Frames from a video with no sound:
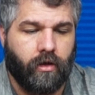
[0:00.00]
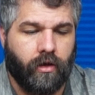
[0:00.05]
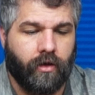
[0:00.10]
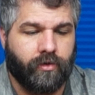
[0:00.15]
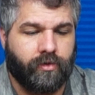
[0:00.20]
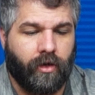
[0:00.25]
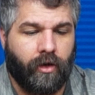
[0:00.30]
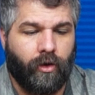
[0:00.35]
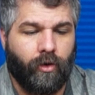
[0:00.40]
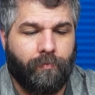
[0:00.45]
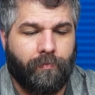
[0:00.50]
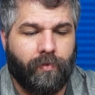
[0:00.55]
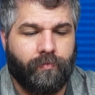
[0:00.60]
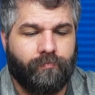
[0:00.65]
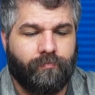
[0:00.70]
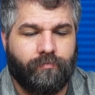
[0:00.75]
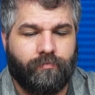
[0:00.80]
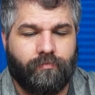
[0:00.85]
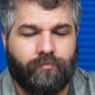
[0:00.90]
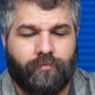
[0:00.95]
It's a loop
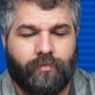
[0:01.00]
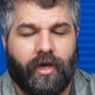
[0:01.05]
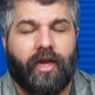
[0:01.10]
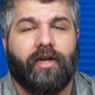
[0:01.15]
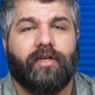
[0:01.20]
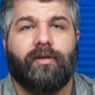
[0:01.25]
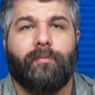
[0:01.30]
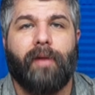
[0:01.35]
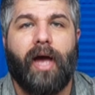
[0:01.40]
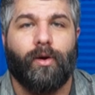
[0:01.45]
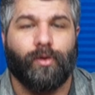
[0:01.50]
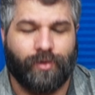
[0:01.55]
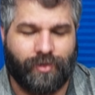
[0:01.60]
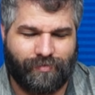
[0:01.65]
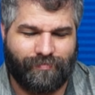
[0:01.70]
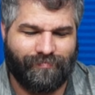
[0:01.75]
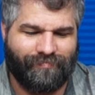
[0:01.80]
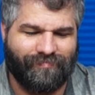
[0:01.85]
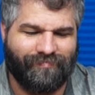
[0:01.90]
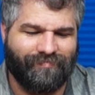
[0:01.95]
and it's a mount.
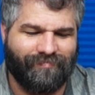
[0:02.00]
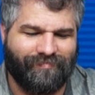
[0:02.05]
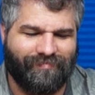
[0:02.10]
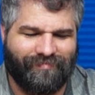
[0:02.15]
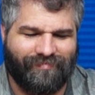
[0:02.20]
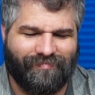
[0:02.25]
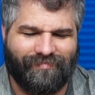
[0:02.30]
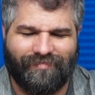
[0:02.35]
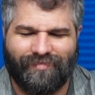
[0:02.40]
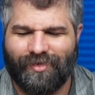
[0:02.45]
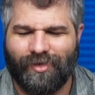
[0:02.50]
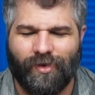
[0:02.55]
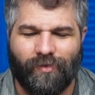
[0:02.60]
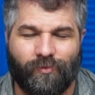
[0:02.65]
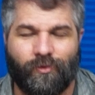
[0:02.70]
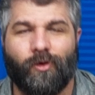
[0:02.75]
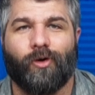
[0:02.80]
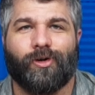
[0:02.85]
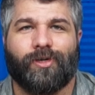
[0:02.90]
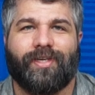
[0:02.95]

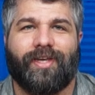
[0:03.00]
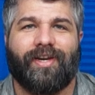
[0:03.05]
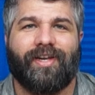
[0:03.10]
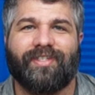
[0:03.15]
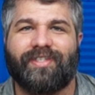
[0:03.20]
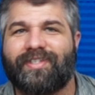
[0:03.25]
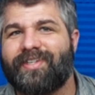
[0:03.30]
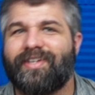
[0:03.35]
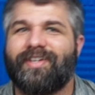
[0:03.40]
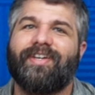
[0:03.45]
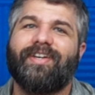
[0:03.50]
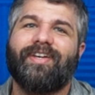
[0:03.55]
Of course it is.